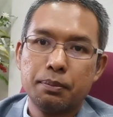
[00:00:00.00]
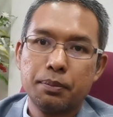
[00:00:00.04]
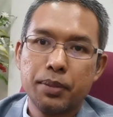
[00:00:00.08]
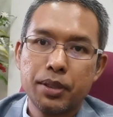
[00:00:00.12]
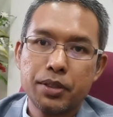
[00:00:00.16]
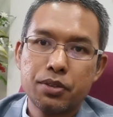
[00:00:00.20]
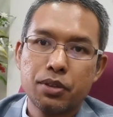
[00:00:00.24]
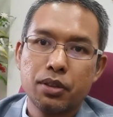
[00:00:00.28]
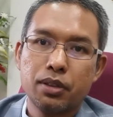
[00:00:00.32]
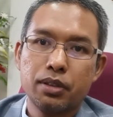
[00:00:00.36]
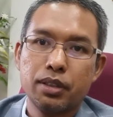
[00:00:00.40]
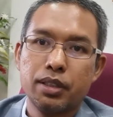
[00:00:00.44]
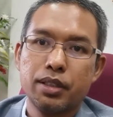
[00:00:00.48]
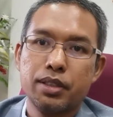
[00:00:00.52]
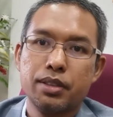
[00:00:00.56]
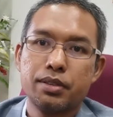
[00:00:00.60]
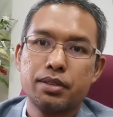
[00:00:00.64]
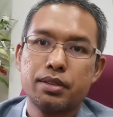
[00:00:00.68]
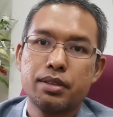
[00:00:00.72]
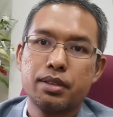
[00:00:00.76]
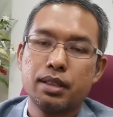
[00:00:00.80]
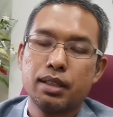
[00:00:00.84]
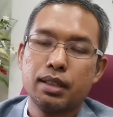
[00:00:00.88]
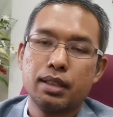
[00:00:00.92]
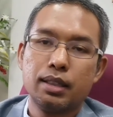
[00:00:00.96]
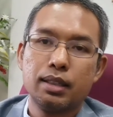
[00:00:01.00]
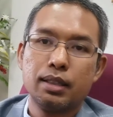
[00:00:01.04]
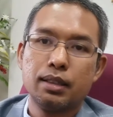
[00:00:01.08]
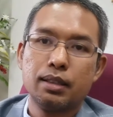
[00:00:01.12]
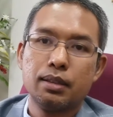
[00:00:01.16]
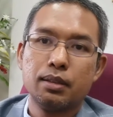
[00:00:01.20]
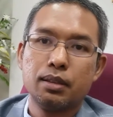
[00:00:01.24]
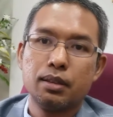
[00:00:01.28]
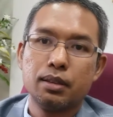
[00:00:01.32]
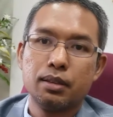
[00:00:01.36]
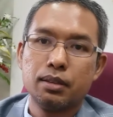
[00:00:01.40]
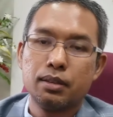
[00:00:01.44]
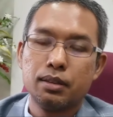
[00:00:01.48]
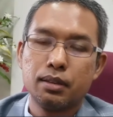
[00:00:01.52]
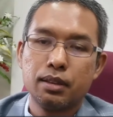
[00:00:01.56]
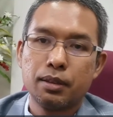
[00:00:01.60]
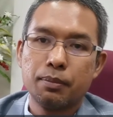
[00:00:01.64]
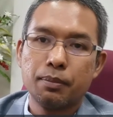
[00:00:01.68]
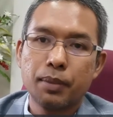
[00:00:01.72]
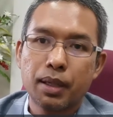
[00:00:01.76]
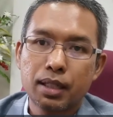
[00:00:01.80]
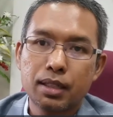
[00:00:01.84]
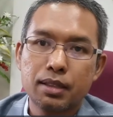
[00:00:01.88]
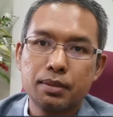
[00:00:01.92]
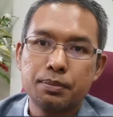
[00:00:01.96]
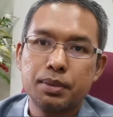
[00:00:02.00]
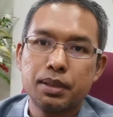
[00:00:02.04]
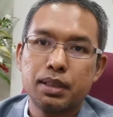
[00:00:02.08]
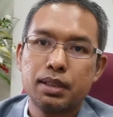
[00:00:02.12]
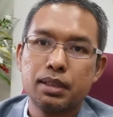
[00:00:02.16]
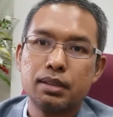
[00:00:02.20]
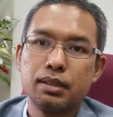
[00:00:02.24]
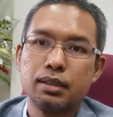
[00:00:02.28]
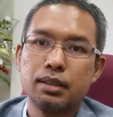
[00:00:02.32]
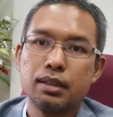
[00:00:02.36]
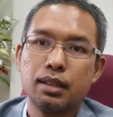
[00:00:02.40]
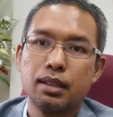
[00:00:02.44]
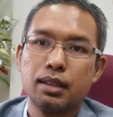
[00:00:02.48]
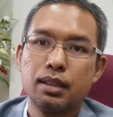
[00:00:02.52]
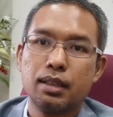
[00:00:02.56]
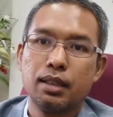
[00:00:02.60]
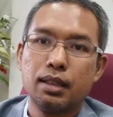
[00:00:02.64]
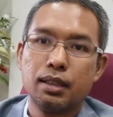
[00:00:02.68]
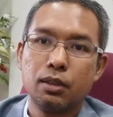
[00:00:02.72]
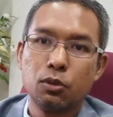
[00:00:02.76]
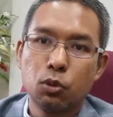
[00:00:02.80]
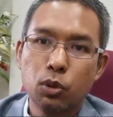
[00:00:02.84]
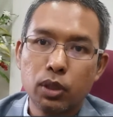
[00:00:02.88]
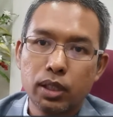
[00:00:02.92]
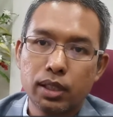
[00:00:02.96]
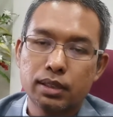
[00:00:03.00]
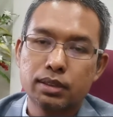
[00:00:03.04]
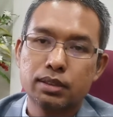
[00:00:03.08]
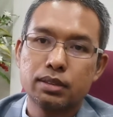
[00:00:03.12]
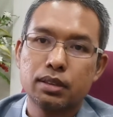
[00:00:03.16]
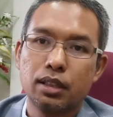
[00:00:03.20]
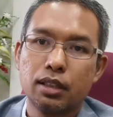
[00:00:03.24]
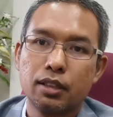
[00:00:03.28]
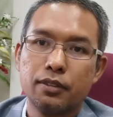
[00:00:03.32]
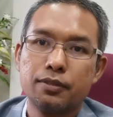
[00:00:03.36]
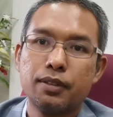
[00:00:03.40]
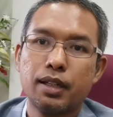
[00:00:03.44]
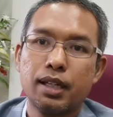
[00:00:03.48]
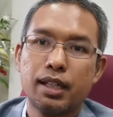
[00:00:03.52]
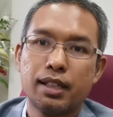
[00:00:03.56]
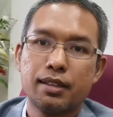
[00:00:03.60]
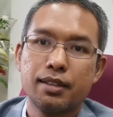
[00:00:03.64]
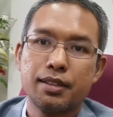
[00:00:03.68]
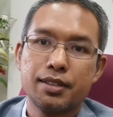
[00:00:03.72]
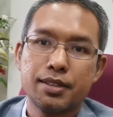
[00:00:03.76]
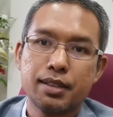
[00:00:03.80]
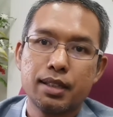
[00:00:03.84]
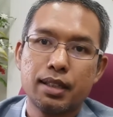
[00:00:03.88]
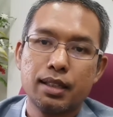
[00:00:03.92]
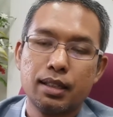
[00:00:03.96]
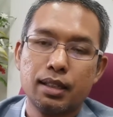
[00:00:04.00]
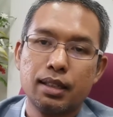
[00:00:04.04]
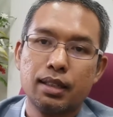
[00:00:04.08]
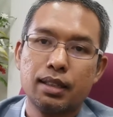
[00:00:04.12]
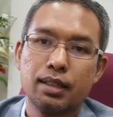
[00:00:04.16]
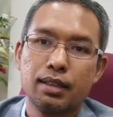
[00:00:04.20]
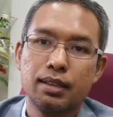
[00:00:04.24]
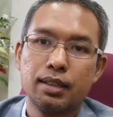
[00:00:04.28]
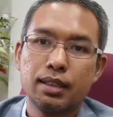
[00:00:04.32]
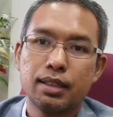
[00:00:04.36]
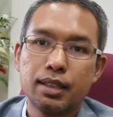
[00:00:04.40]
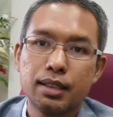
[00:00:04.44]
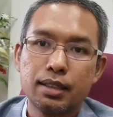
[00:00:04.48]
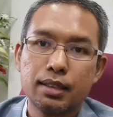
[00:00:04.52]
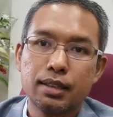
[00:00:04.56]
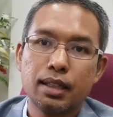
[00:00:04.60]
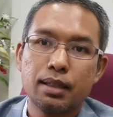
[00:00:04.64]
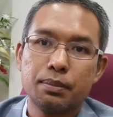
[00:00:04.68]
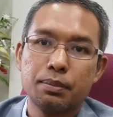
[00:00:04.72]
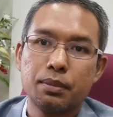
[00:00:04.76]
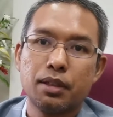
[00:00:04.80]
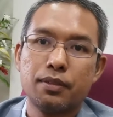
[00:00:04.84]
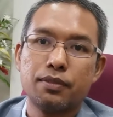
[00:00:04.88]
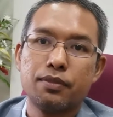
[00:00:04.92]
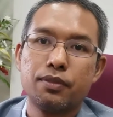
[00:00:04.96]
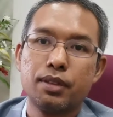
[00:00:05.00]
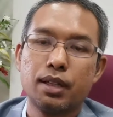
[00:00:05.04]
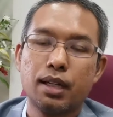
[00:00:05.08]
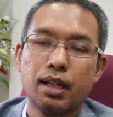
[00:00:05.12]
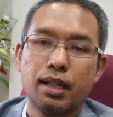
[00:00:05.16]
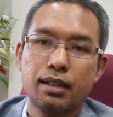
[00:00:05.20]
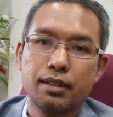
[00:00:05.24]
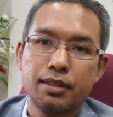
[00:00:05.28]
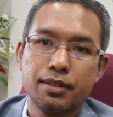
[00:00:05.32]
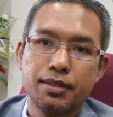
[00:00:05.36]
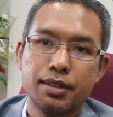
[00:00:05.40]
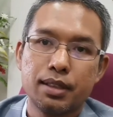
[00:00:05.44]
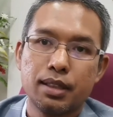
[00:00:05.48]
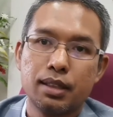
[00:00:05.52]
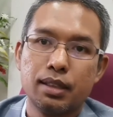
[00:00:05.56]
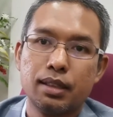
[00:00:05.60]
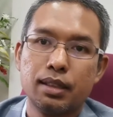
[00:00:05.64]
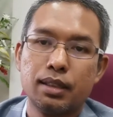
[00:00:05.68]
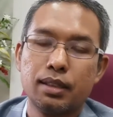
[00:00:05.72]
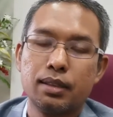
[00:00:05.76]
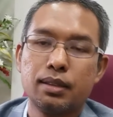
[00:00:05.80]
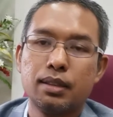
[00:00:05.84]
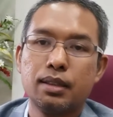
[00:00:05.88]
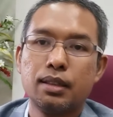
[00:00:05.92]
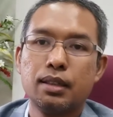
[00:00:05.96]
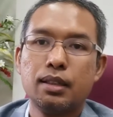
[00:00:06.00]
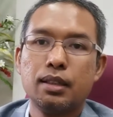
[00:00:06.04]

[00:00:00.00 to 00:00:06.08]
based on its remarkable works of Ar-Risalah, the Kitab of Ar-Risalah.